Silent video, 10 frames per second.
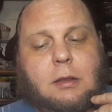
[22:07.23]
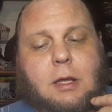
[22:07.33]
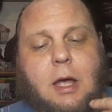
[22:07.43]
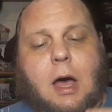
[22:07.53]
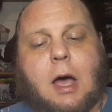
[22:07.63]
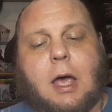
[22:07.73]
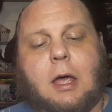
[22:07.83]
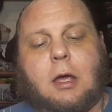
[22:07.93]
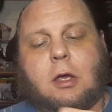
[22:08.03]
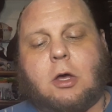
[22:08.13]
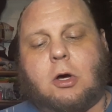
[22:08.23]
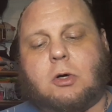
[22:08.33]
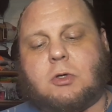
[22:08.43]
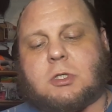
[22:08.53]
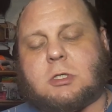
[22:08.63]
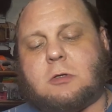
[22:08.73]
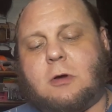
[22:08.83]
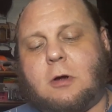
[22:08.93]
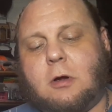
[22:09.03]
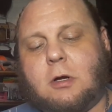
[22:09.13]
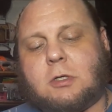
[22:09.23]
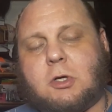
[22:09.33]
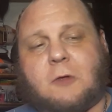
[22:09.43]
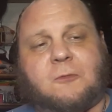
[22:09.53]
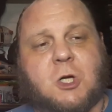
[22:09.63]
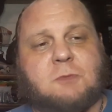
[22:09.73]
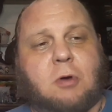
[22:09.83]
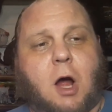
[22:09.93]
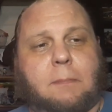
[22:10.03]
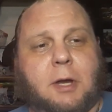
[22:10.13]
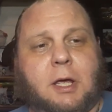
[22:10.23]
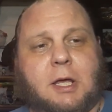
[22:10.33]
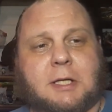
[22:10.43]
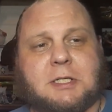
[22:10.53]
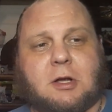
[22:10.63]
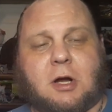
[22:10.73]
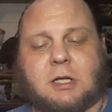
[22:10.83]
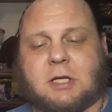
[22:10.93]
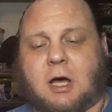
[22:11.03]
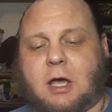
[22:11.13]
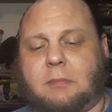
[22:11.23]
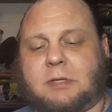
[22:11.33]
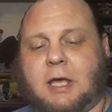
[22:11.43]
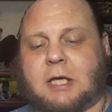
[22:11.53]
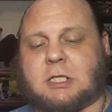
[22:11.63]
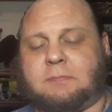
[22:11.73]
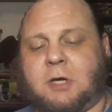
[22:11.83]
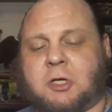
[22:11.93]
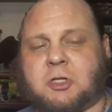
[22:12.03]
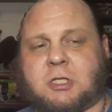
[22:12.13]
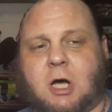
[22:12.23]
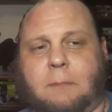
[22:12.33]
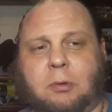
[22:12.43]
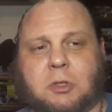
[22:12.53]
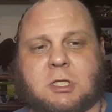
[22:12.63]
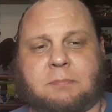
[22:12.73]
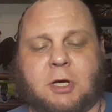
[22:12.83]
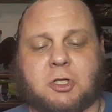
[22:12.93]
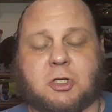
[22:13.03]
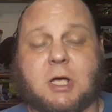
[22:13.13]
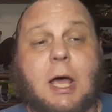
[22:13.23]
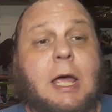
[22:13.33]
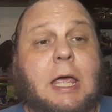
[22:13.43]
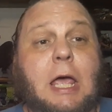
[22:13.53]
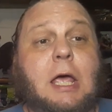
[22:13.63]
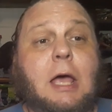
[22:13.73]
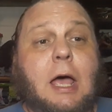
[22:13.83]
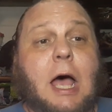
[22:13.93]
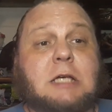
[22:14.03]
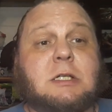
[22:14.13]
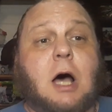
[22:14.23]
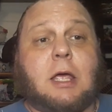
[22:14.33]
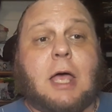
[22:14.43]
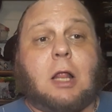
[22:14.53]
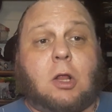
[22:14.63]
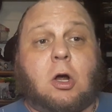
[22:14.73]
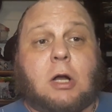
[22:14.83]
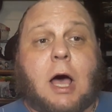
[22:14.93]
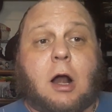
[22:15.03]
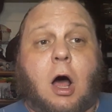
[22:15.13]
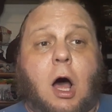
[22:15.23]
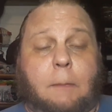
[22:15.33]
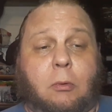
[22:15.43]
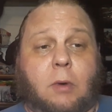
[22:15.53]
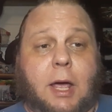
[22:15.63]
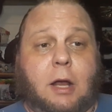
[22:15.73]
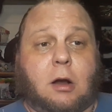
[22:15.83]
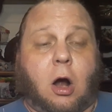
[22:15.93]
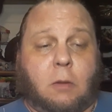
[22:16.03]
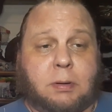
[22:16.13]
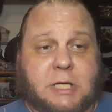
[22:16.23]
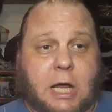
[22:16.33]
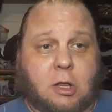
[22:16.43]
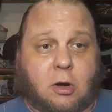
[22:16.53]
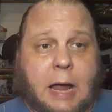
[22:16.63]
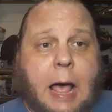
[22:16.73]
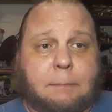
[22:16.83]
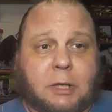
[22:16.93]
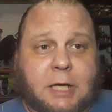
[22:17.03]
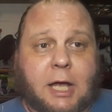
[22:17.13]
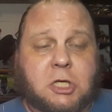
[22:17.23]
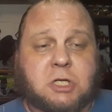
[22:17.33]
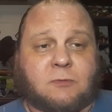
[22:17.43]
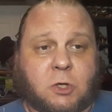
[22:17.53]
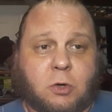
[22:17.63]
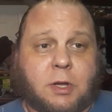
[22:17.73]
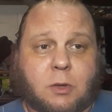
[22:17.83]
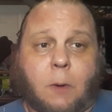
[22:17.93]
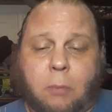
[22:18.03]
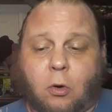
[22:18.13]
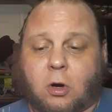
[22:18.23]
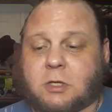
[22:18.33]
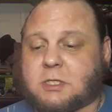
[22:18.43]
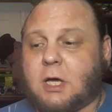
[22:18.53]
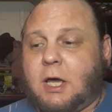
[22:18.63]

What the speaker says: guy goes to the first property, gets there on time, takes the pictures, uploads the pictures. He has not yet learned how to operate our particular application for doing the reports.